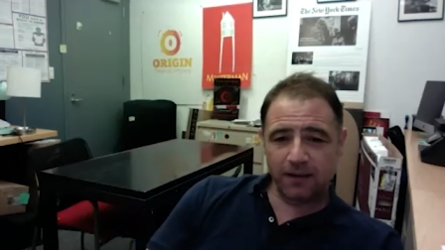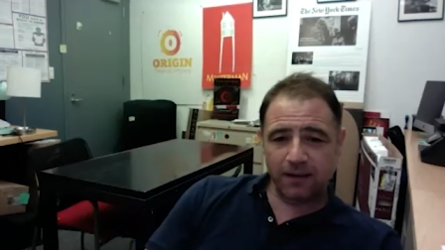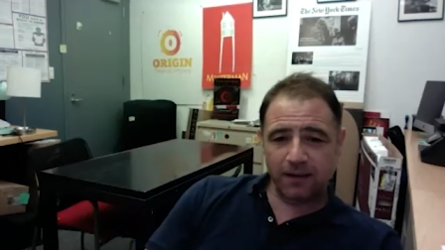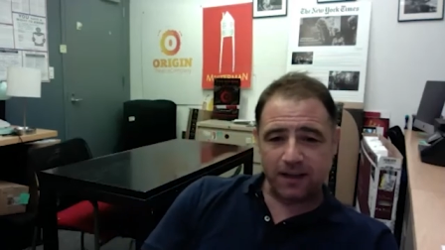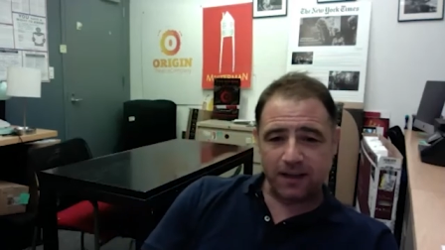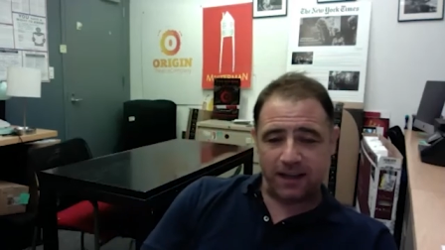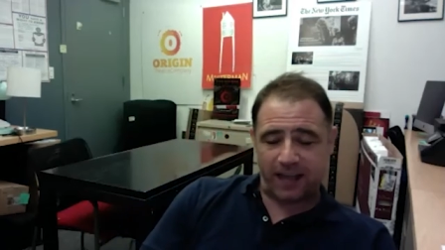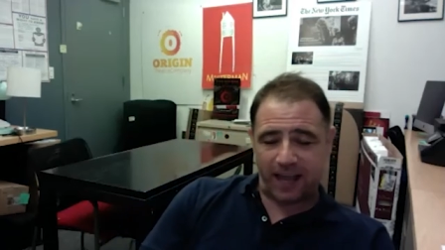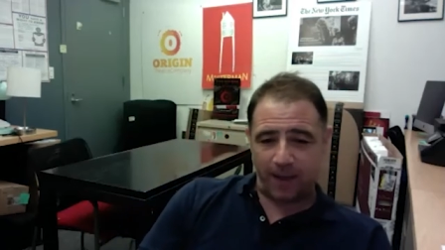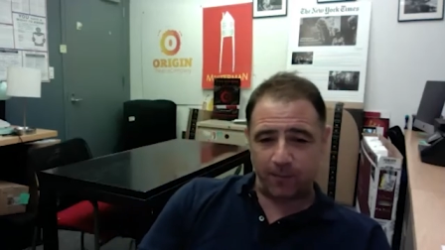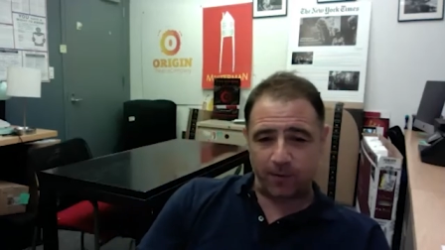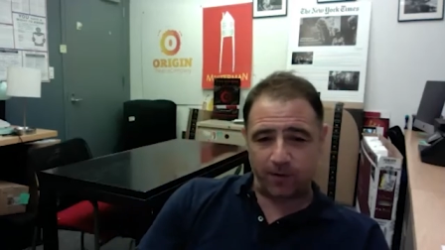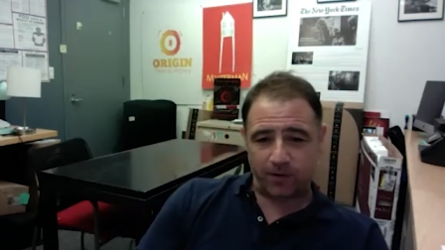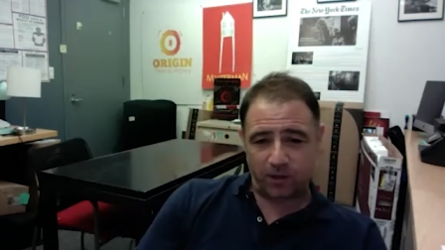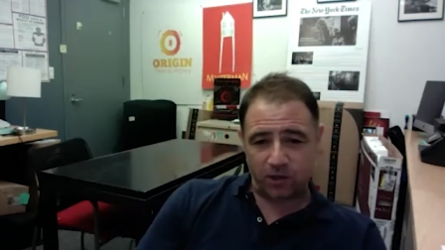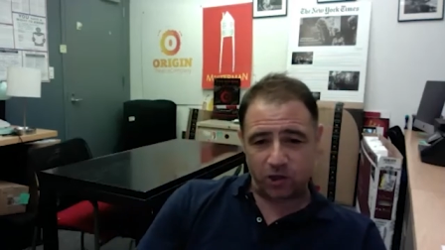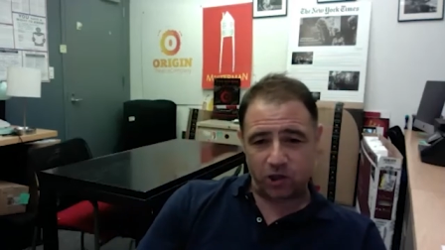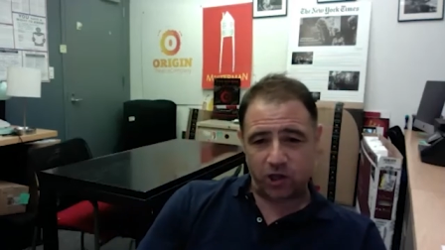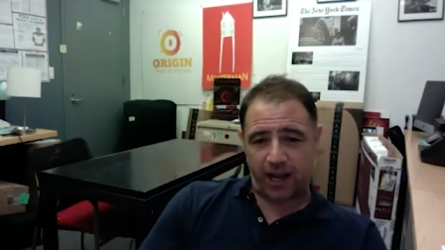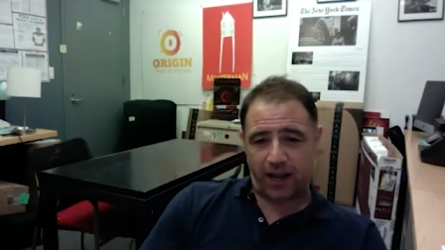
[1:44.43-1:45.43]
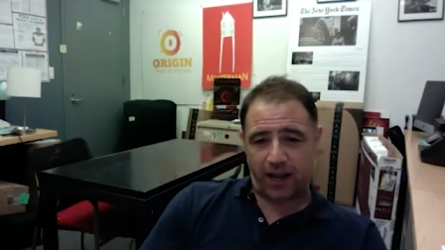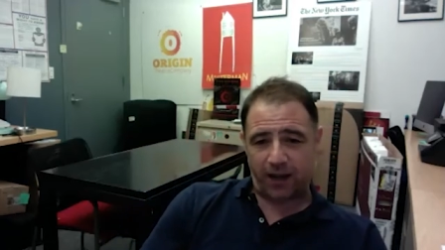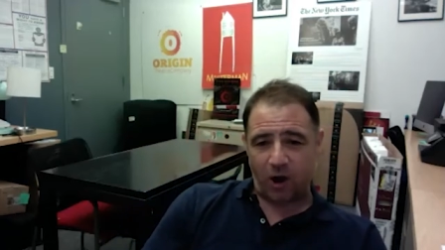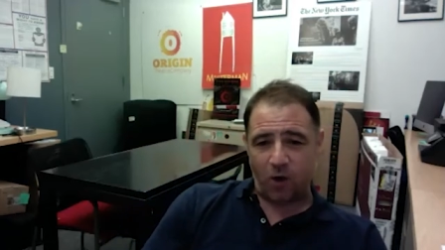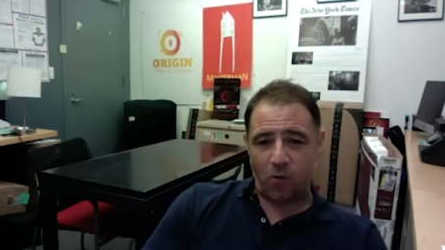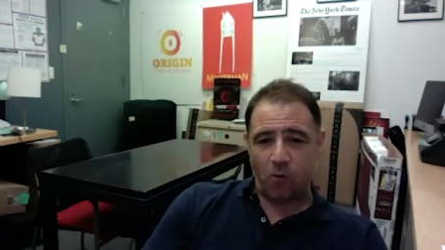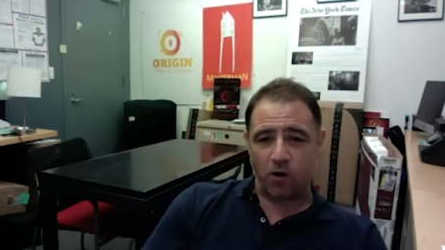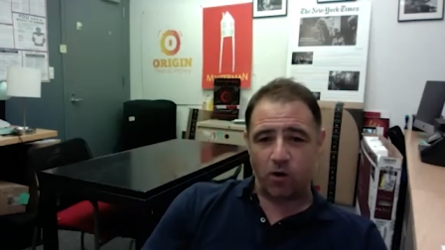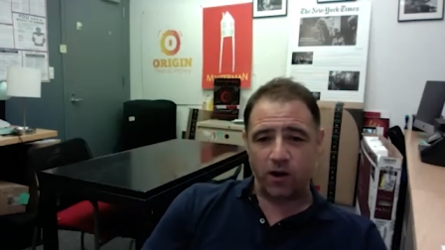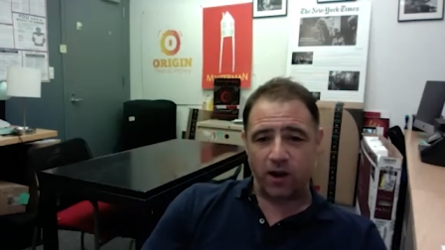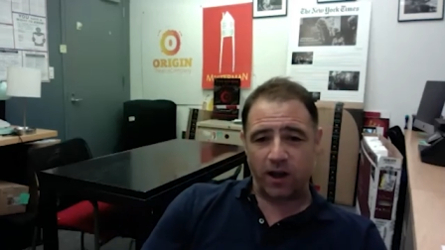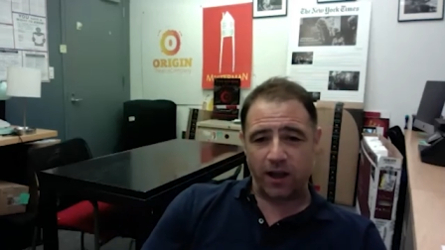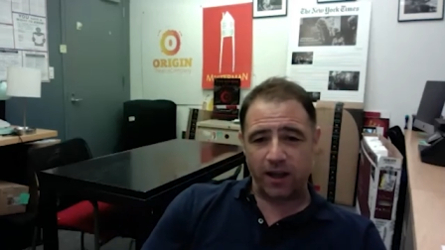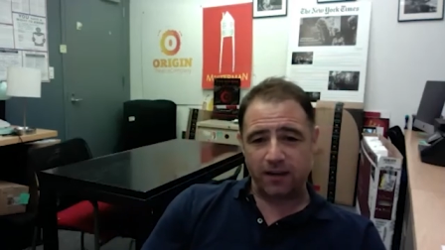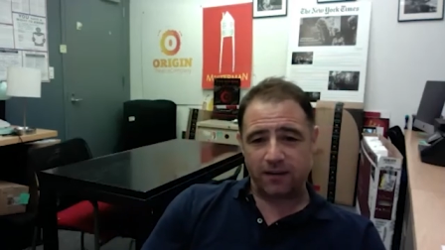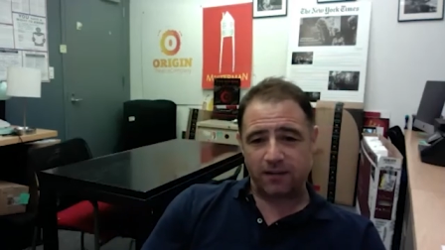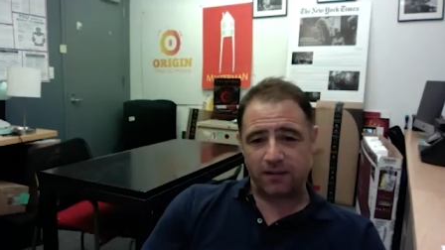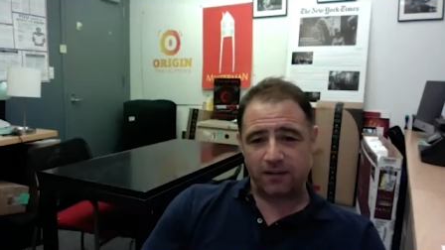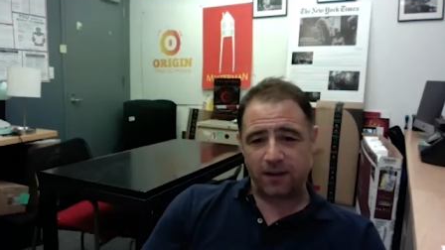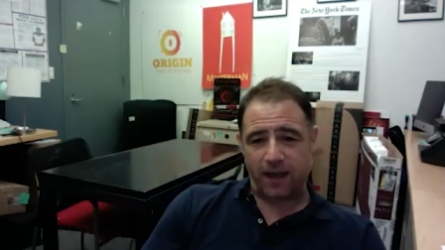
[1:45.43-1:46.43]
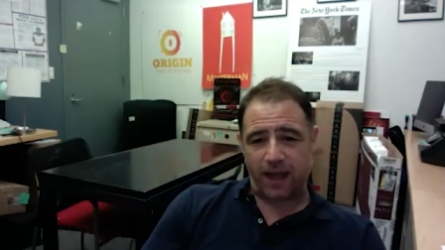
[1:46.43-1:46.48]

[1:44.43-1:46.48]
He came to check it out one night.